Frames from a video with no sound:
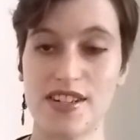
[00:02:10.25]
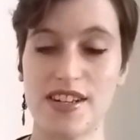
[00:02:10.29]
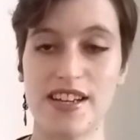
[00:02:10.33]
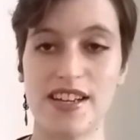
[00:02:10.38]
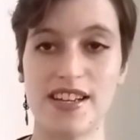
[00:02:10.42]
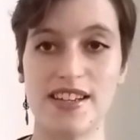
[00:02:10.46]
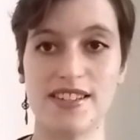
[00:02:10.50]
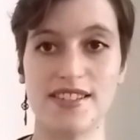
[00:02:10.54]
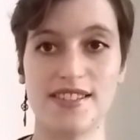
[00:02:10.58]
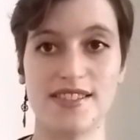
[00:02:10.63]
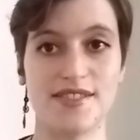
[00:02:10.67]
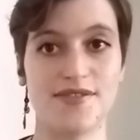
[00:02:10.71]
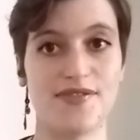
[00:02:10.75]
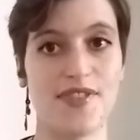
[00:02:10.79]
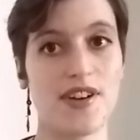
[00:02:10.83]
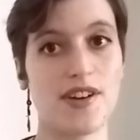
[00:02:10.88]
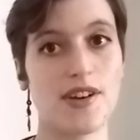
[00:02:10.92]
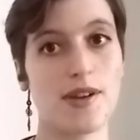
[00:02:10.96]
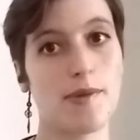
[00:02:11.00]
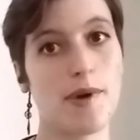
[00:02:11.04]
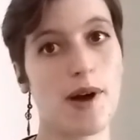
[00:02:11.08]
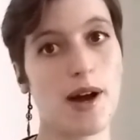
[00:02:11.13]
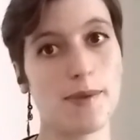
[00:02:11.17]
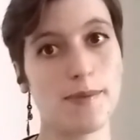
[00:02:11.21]
is very
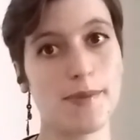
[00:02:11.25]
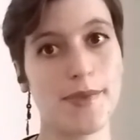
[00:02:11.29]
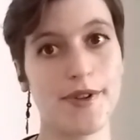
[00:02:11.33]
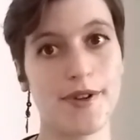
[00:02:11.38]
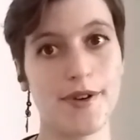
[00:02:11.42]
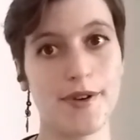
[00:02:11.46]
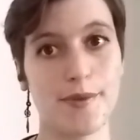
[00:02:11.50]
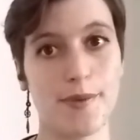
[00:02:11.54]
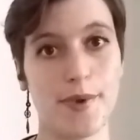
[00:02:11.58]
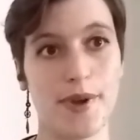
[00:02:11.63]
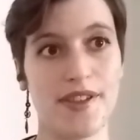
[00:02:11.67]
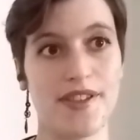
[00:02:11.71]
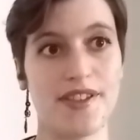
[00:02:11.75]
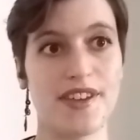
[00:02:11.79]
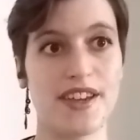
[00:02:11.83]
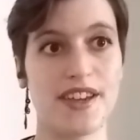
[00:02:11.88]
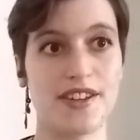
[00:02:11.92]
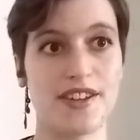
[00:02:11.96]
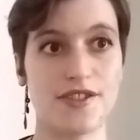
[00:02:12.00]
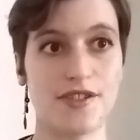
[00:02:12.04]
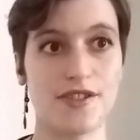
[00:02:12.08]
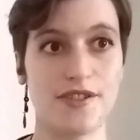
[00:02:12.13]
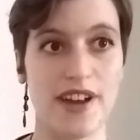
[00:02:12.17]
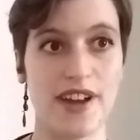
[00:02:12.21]
popular with
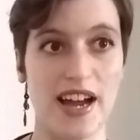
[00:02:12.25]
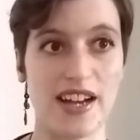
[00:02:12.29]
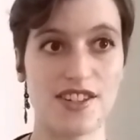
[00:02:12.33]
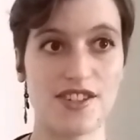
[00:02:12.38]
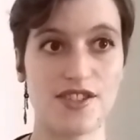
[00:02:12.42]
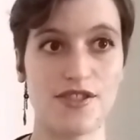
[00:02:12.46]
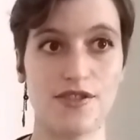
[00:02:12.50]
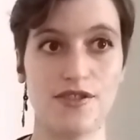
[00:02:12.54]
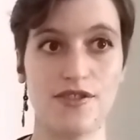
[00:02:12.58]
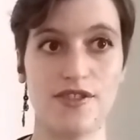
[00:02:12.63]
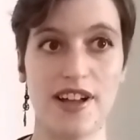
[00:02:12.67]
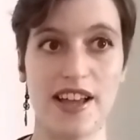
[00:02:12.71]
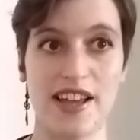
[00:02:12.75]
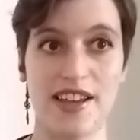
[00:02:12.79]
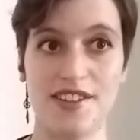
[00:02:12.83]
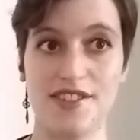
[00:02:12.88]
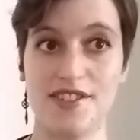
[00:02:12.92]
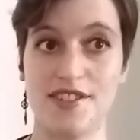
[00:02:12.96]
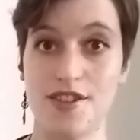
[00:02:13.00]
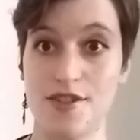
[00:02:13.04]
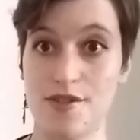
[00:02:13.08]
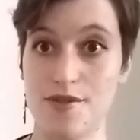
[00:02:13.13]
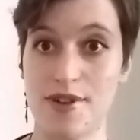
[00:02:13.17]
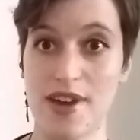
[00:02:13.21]
international and
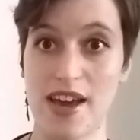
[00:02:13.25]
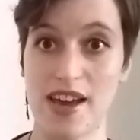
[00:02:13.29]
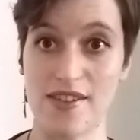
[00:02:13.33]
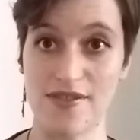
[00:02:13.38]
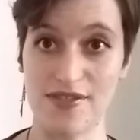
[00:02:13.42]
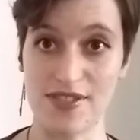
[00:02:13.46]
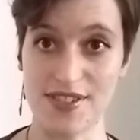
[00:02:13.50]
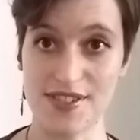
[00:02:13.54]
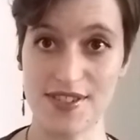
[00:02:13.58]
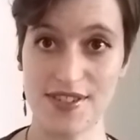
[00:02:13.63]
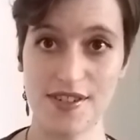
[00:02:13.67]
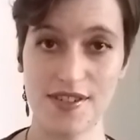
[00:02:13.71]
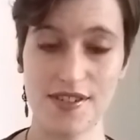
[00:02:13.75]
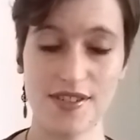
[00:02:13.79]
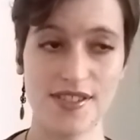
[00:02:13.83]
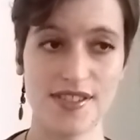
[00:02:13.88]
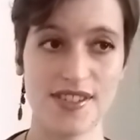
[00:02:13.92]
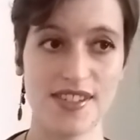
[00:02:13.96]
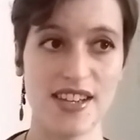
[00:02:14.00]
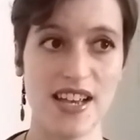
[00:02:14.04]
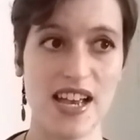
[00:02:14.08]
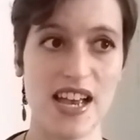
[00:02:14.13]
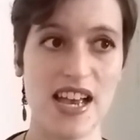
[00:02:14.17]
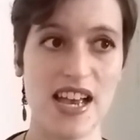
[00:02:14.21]
UK visitors,